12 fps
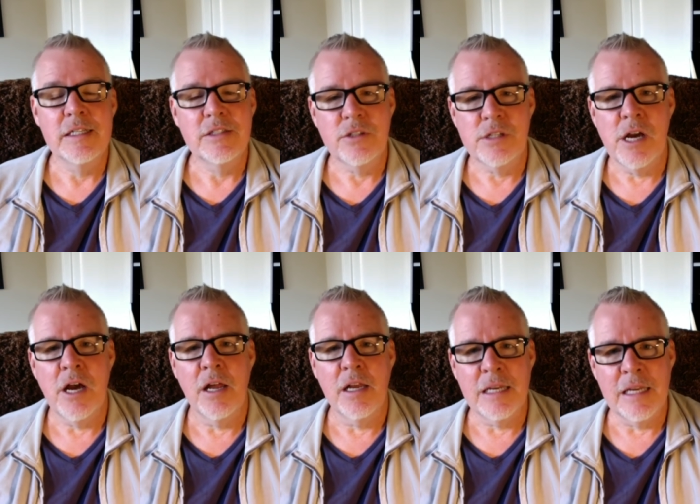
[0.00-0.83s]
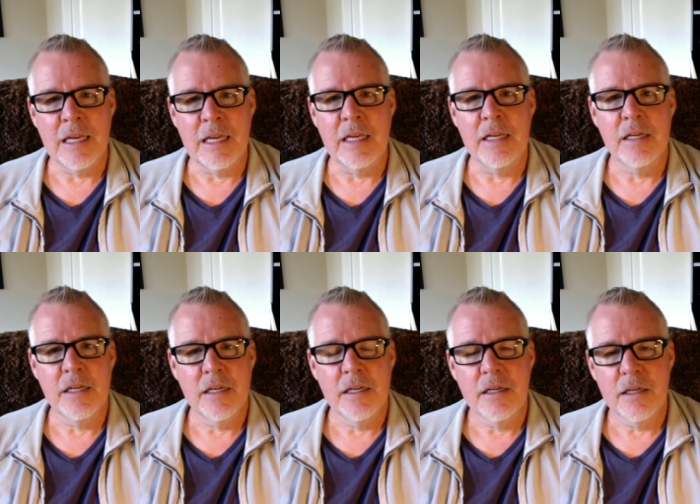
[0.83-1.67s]
to not need
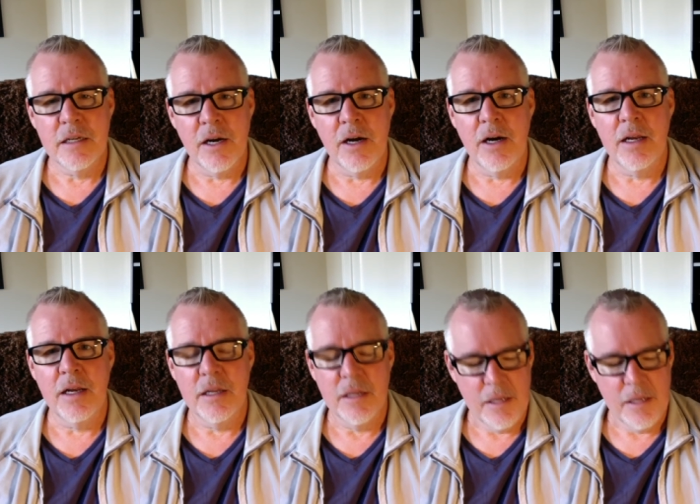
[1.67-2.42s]
God.